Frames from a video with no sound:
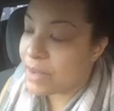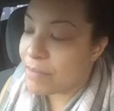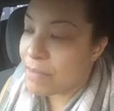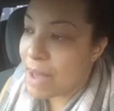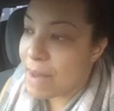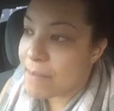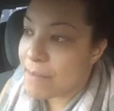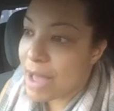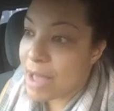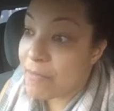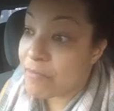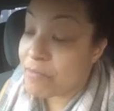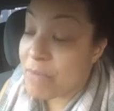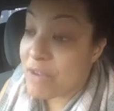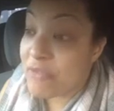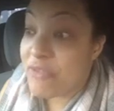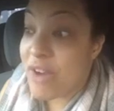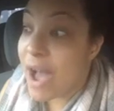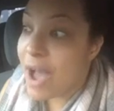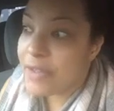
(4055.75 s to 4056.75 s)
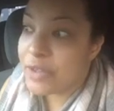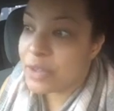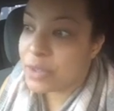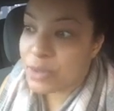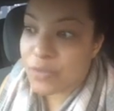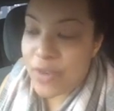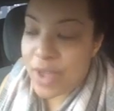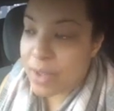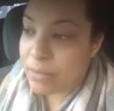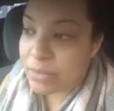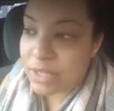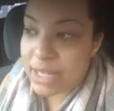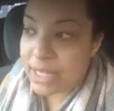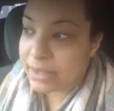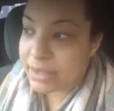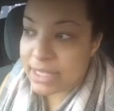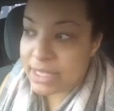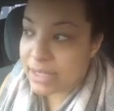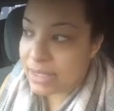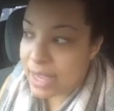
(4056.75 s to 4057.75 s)
my father's family, at
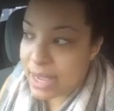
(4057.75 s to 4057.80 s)
least,